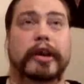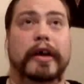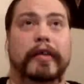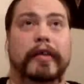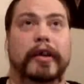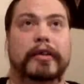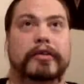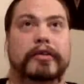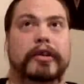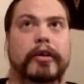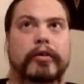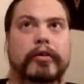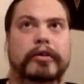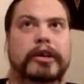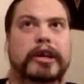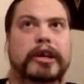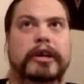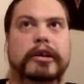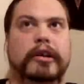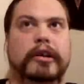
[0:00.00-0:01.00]
Now that
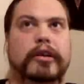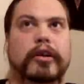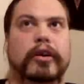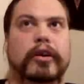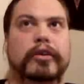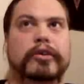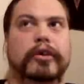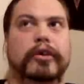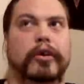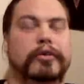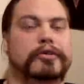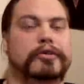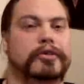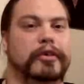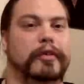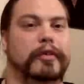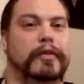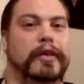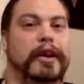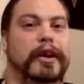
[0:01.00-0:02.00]
geek and nerd
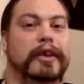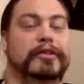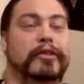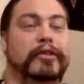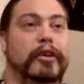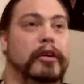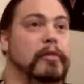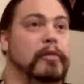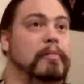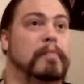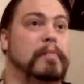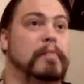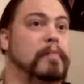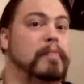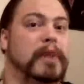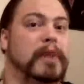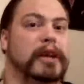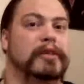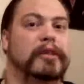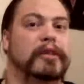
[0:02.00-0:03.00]
culture things are a
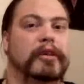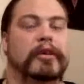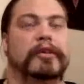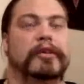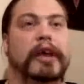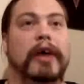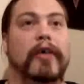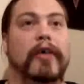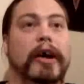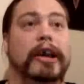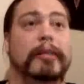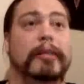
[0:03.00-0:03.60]
big deal now,